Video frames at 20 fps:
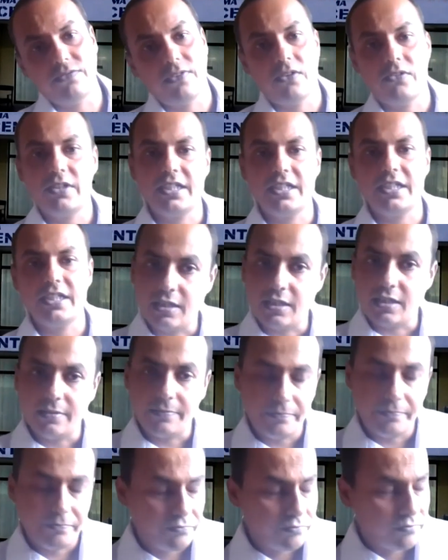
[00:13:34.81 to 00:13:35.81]
found in
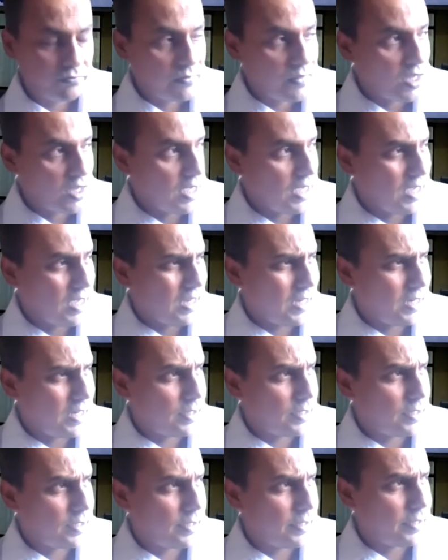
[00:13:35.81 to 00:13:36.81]
Nigeria as well,
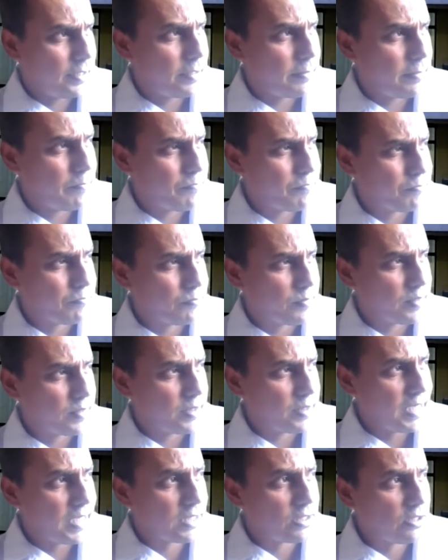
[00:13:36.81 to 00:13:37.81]
and
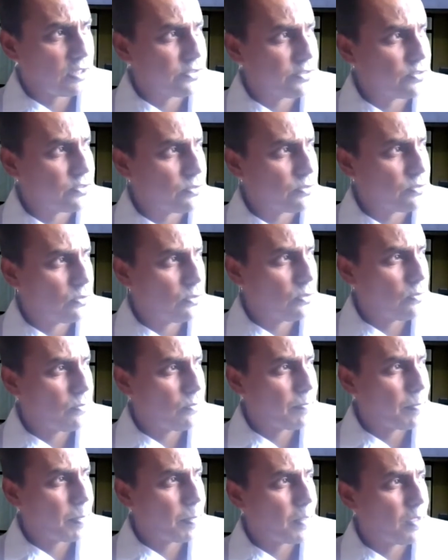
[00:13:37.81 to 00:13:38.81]
that also,
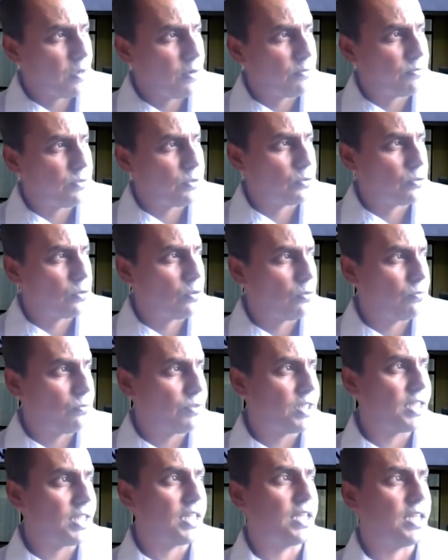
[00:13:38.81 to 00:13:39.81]
though
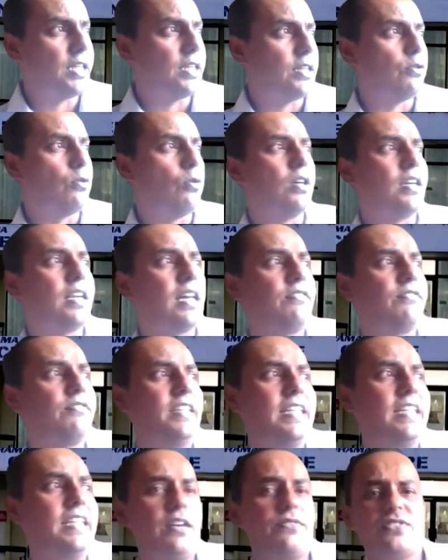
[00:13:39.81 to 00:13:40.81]
we don't have
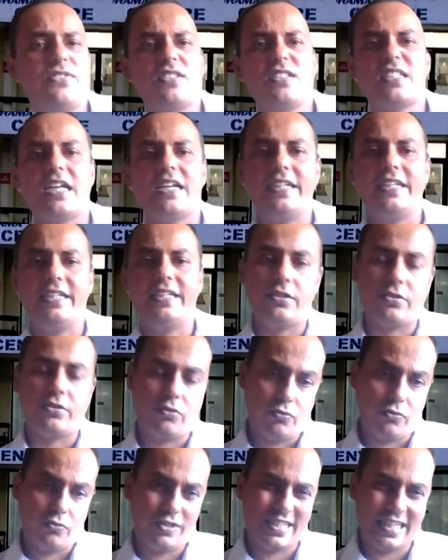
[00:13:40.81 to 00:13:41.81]
enough studies
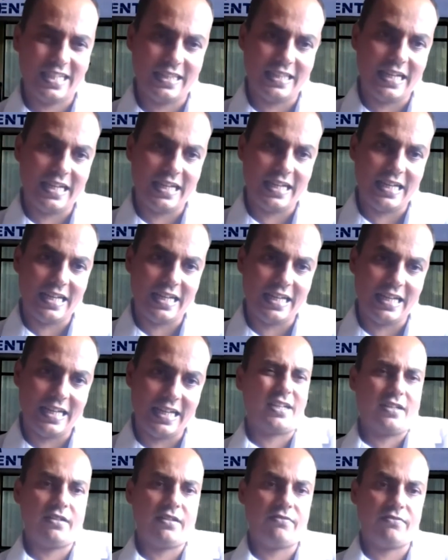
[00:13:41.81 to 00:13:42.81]
to say that how
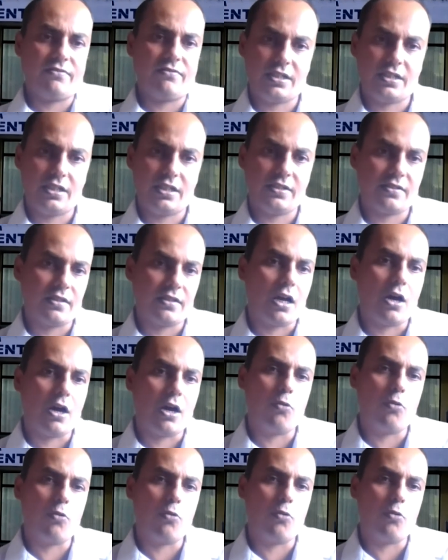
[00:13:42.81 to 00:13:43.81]
effective it is or
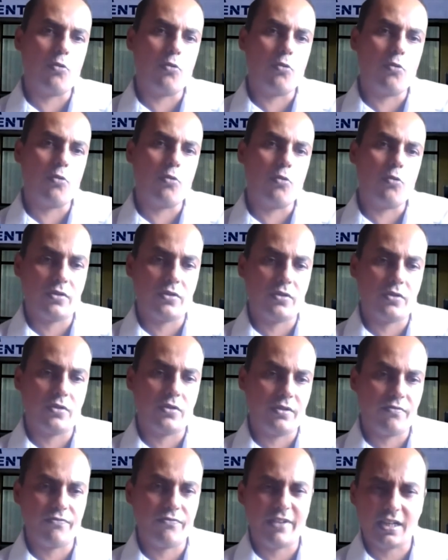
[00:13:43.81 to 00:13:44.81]
how much it is
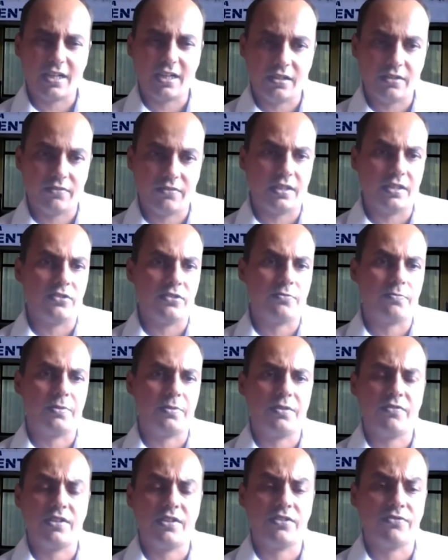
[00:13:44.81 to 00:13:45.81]
more effective than its
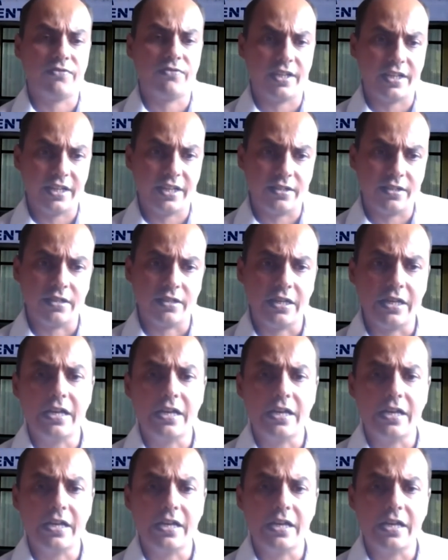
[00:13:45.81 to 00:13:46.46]
previous variant,